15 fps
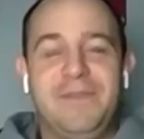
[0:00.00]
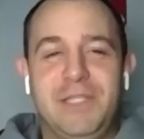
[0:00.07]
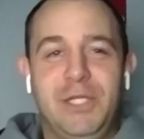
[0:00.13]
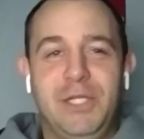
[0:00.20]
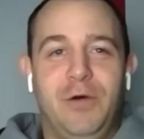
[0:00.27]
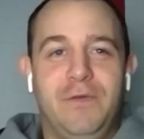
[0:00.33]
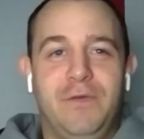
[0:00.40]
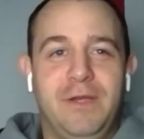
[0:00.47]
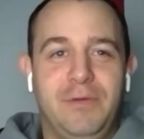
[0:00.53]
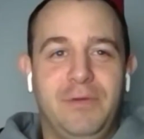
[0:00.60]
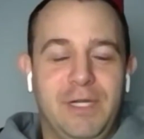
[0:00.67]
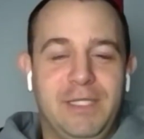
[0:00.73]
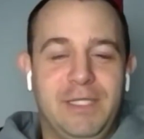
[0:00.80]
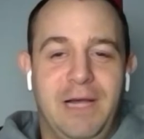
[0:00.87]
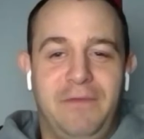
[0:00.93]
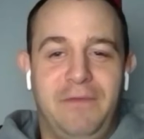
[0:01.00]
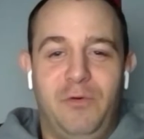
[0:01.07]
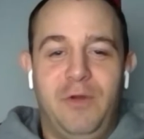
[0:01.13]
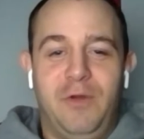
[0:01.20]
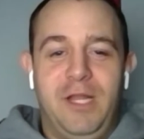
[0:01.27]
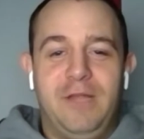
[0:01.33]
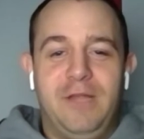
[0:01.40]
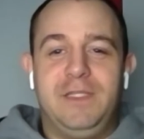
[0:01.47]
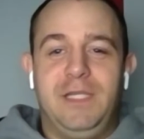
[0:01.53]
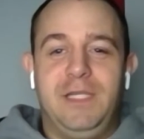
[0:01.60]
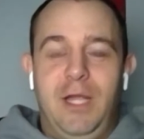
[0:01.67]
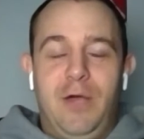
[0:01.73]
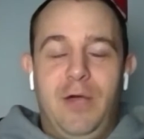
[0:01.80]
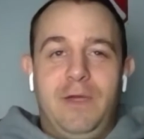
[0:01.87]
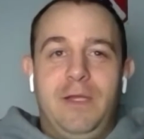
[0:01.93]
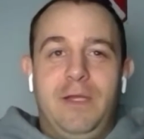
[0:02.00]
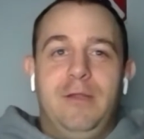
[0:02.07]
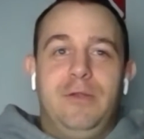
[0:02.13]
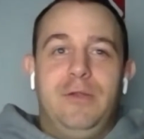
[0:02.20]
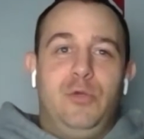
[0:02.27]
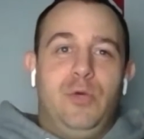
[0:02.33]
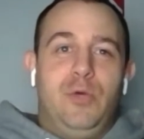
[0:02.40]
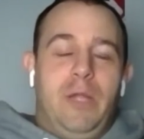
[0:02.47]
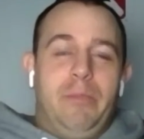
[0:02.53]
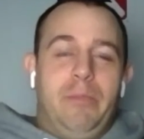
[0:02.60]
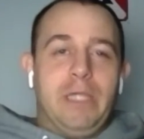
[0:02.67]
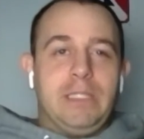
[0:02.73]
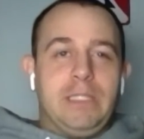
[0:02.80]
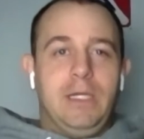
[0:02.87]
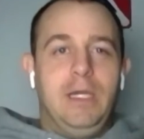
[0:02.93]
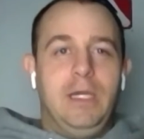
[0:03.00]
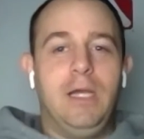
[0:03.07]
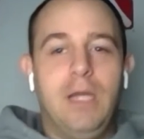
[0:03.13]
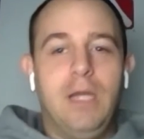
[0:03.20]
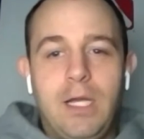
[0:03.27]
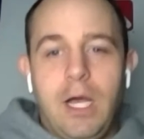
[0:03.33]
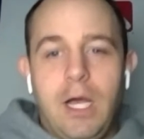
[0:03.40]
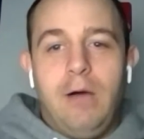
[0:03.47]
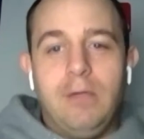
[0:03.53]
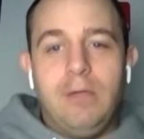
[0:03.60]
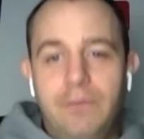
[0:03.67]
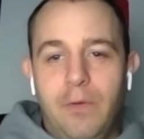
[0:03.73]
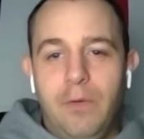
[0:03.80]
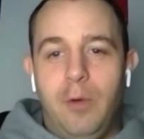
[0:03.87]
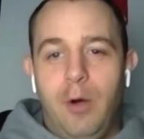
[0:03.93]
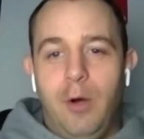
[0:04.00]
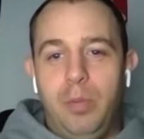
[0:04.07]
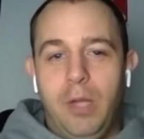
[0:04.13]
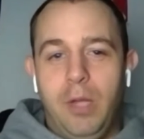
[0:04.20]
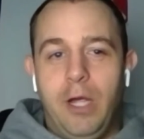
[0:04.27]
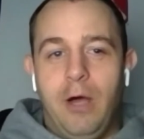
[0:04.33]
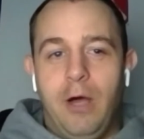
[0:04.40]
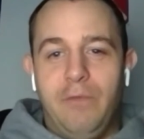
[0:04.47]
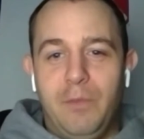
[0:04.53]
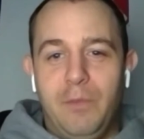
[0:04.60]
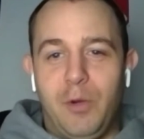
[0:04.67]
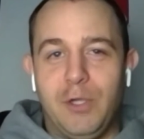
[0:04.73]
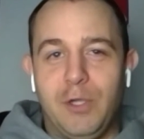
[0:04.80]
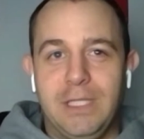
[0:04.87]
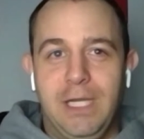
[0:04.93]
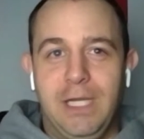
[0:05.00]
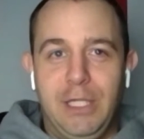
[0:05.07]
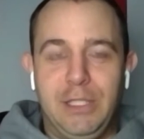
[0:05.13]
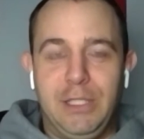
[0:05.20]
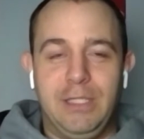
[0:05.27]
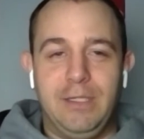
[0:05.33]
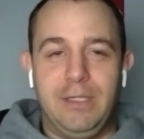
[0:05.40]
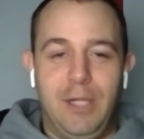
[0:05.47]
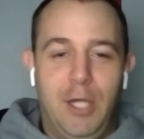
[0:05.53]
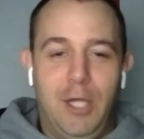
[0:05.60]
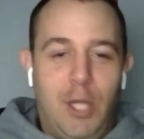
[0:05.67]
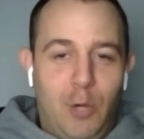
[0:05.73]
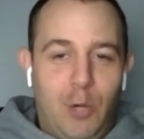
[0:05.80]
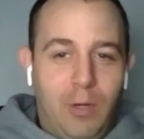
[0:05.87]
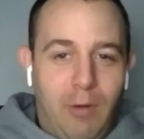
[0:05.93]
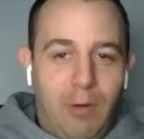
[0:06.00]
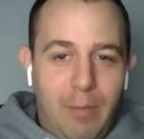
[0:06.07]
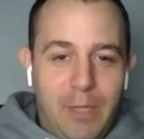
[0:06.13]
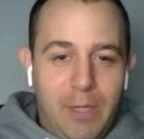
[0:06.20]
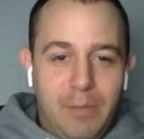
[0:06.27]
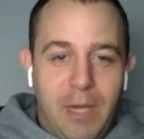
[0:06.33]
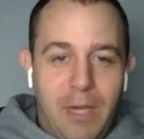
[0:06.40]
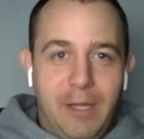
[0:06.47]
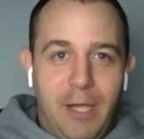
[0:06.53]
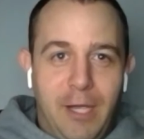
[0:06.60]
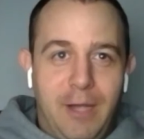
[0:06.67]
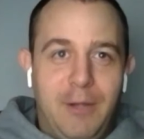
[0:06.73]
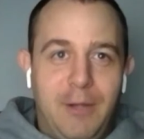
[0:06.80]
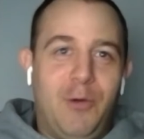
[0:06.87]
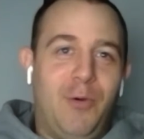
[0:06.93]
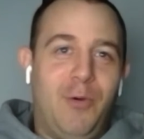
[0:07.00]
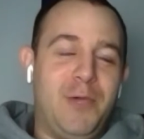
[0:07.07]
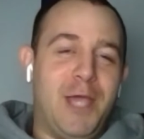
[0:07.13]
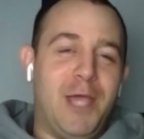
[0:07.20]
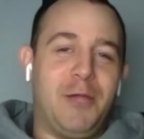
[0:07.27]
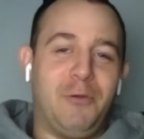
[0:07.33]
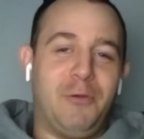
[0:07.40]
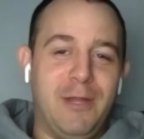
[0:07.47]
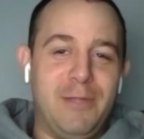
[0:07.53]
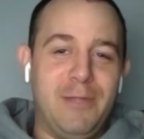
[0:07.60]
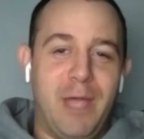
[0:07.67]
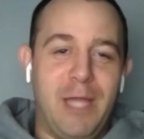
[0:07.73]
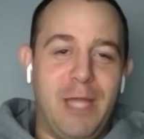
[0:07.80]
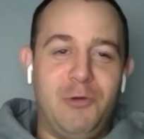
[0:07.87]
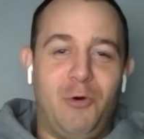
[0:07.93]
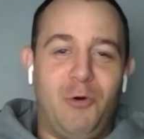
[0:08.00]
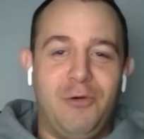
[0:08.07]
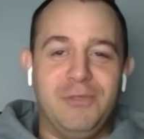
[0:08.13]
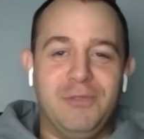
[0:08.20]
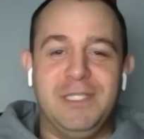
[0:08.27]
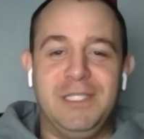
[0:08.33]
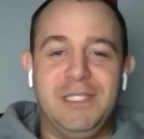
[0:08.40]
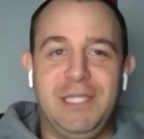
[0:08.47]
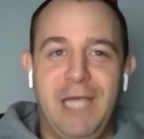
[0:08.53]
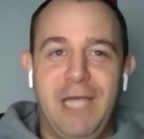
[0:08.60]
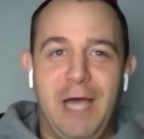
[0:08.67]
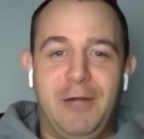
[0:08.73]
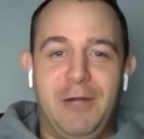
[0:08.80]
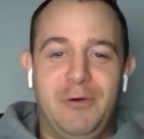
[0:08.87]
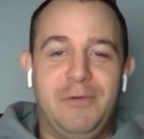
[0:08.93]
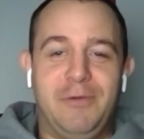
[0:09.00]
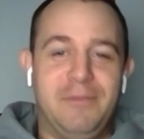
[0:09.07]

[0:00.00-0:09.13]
over here. Well, the top four in the NFC, they over here doing their best college football playoff impersonation. What do I mean by that? Well, we got Green Bay, New Orleans, and Seattle.